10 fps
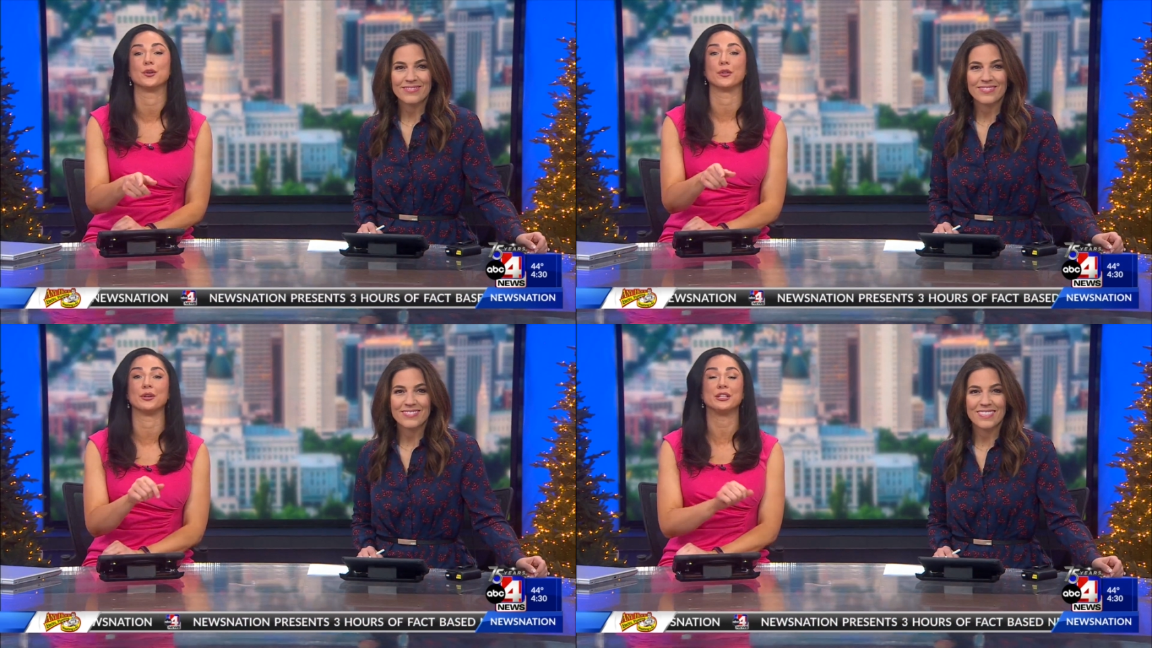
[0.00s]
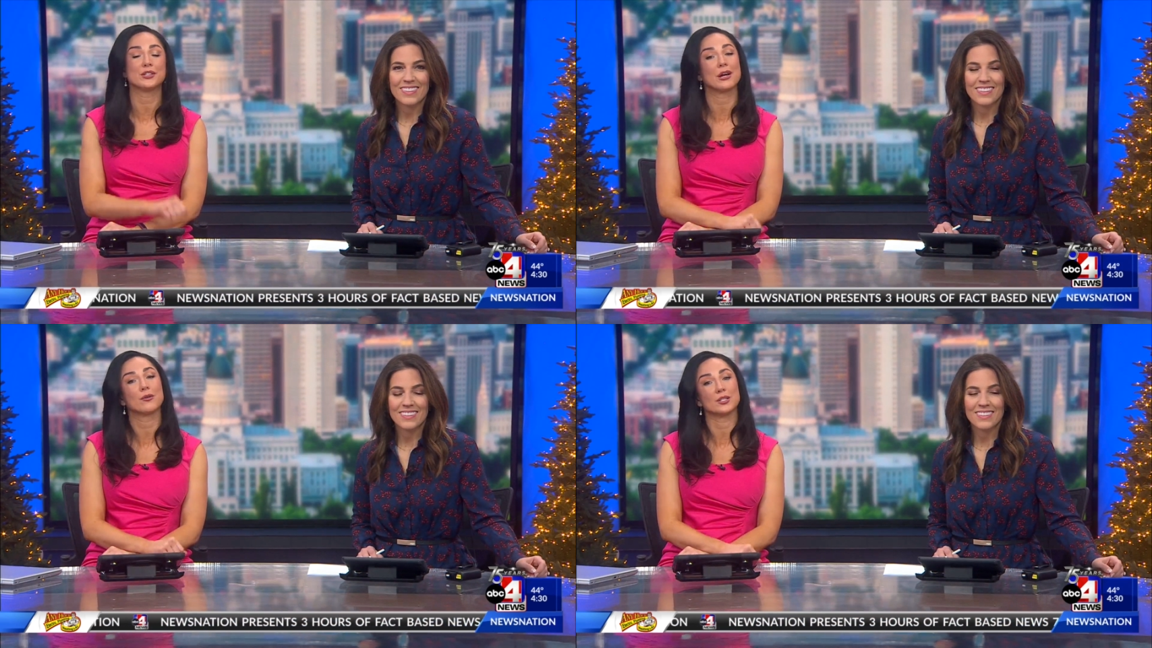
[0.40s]
Speaker 1: Northern
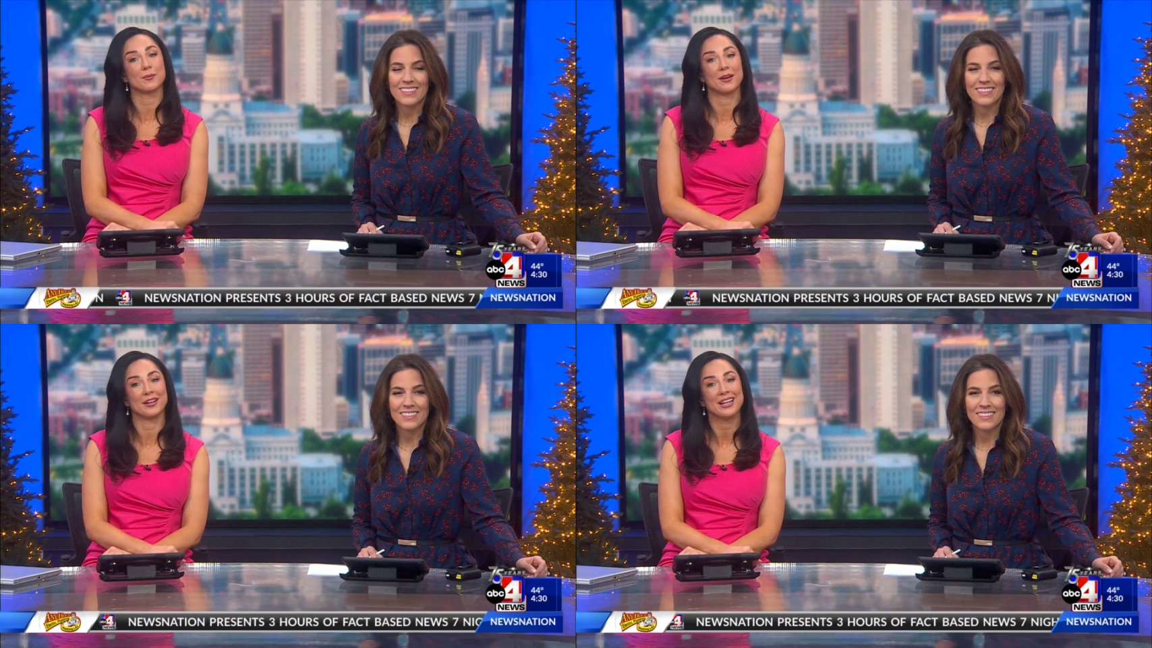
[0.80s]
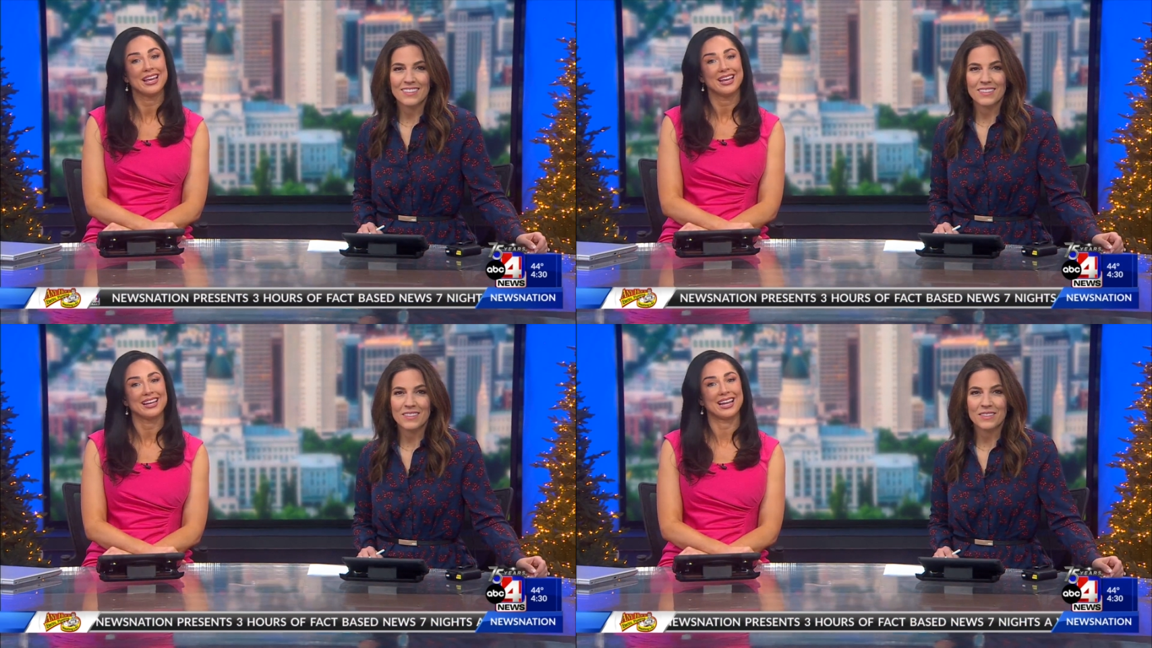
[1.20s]
Utah correspondent
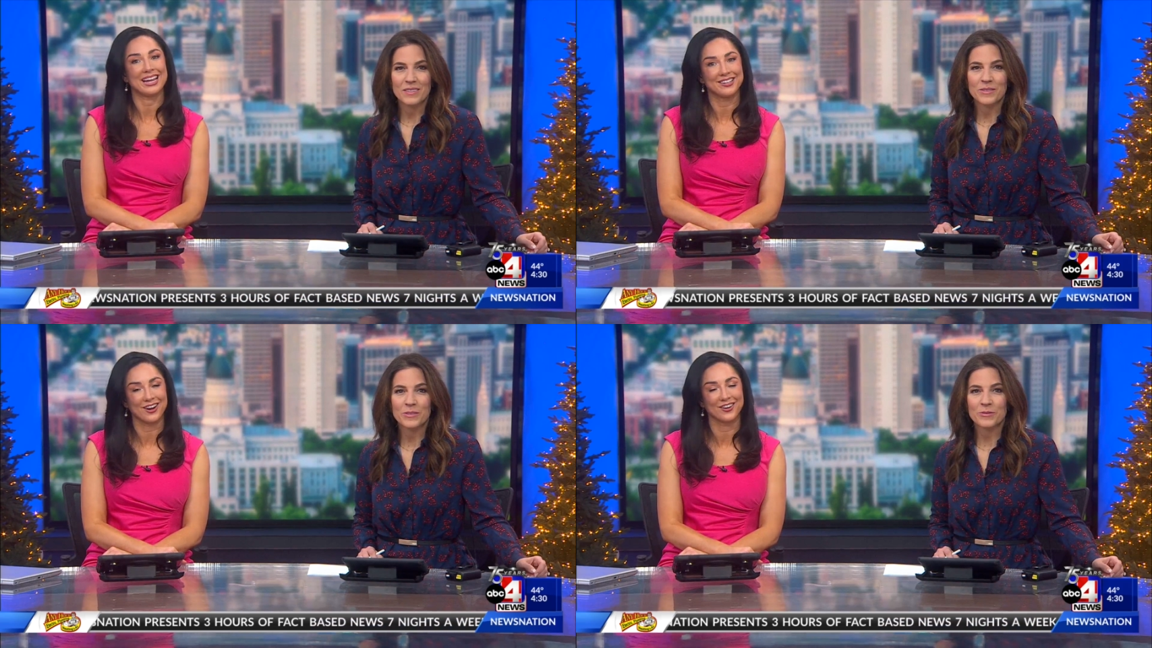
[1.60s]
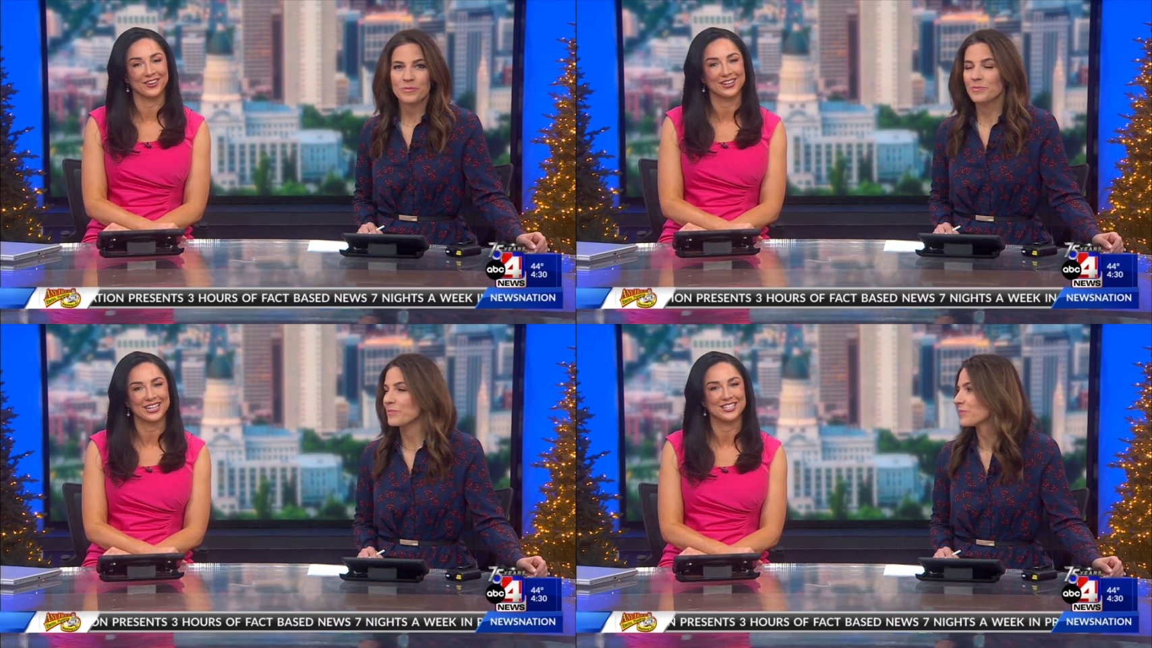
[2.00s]
Cade
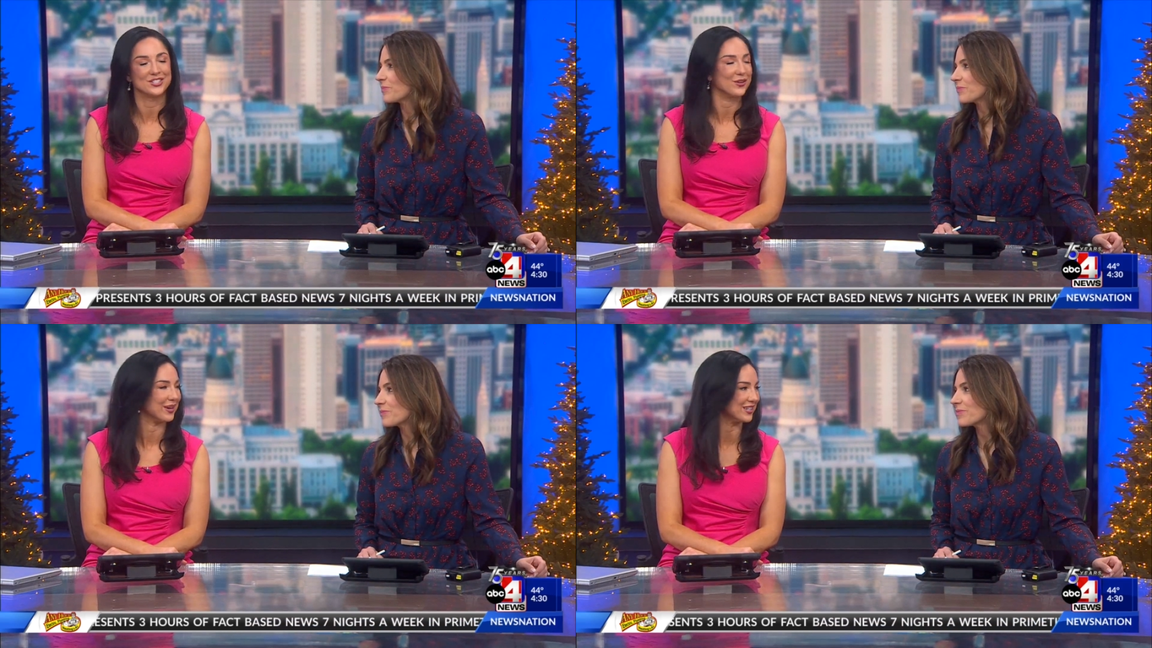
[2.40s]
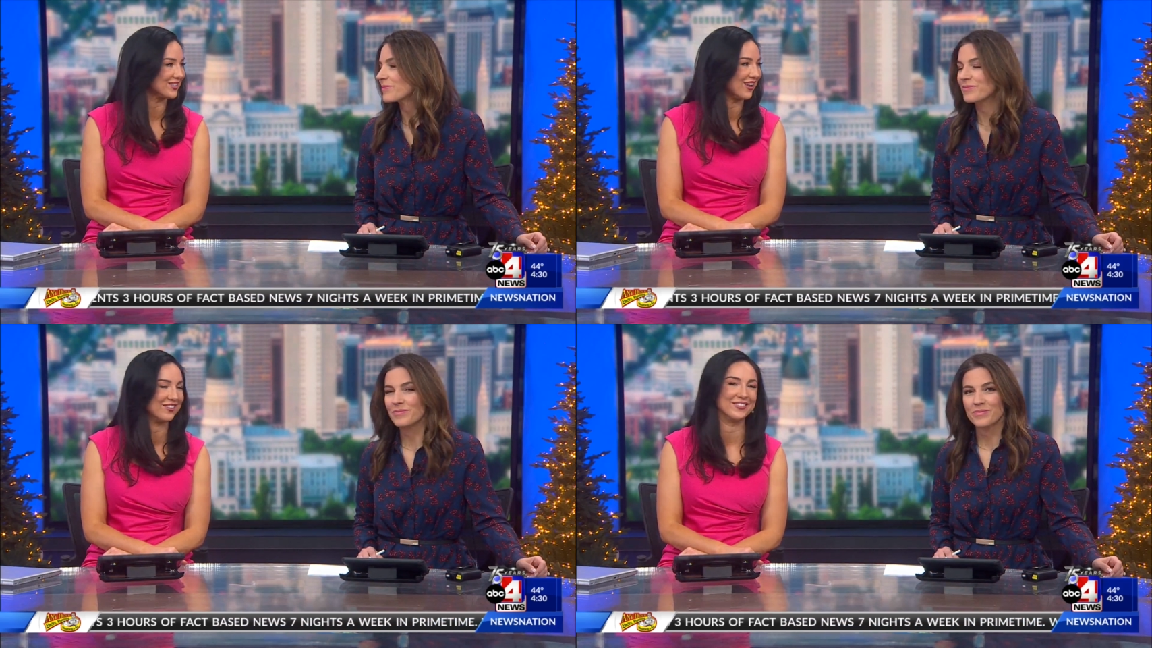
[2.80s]
Garner is showing us
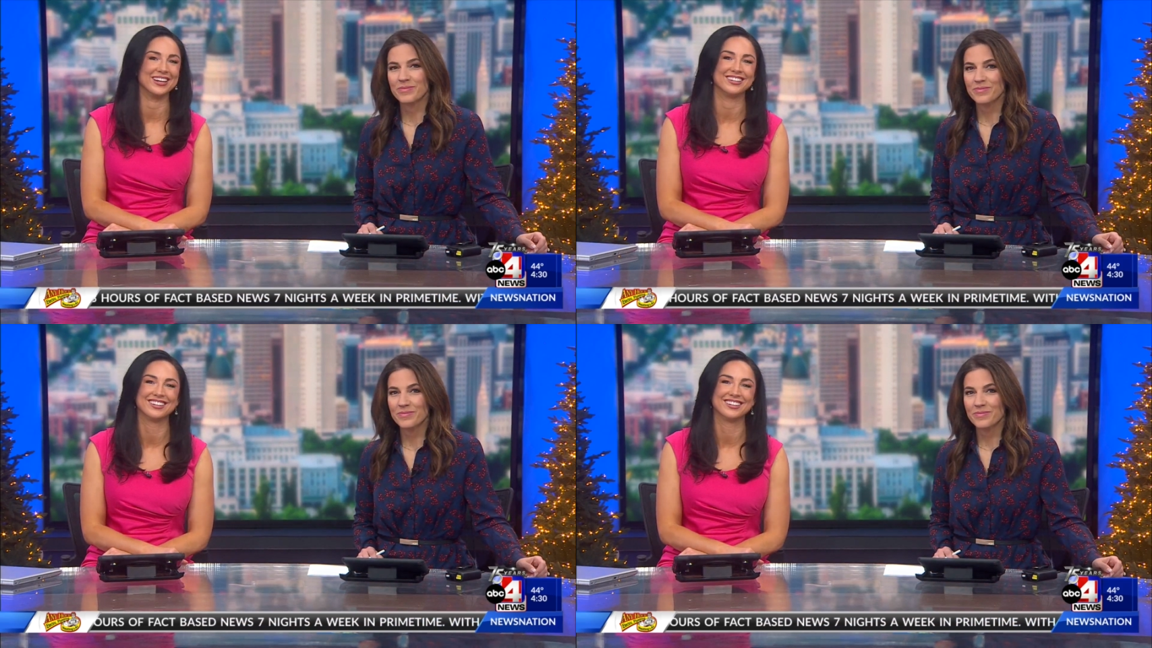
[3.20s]
all of it.